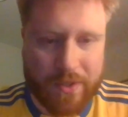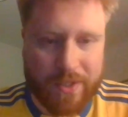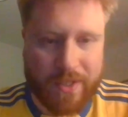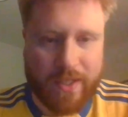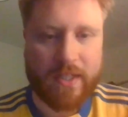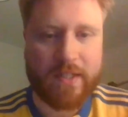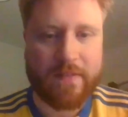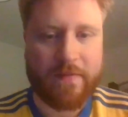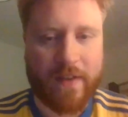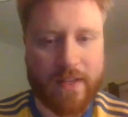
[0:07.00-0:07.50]

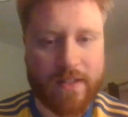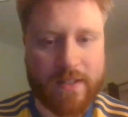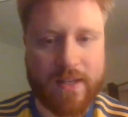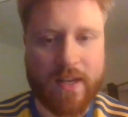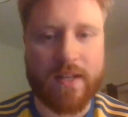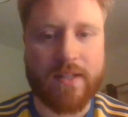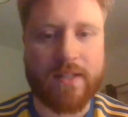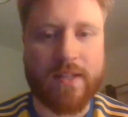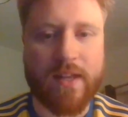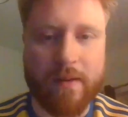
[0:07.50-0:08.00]
Leeds fans
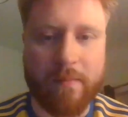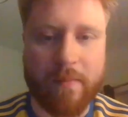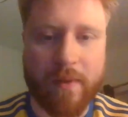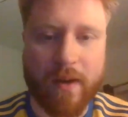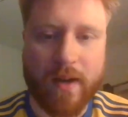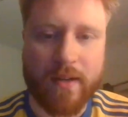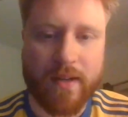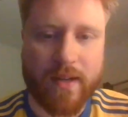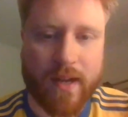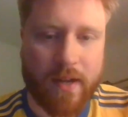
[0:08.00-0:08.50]
cast their
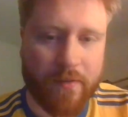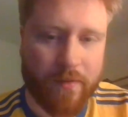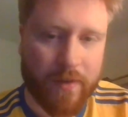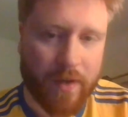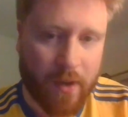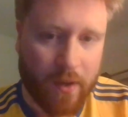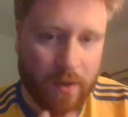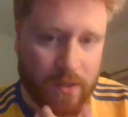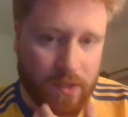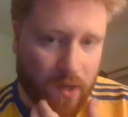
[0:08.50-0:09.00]
combined eye over
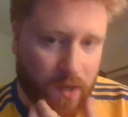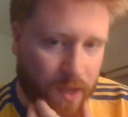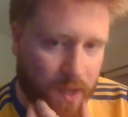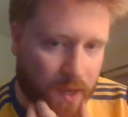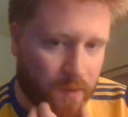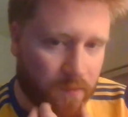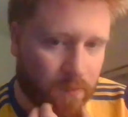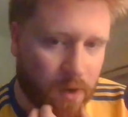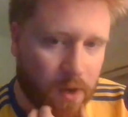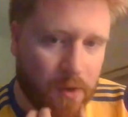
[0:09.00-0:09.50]
goings on at
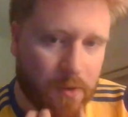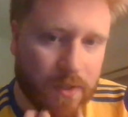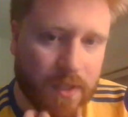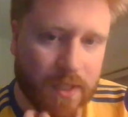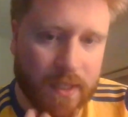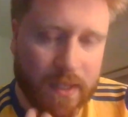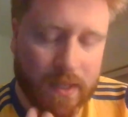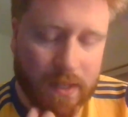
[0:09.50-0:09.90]
Ellen Road,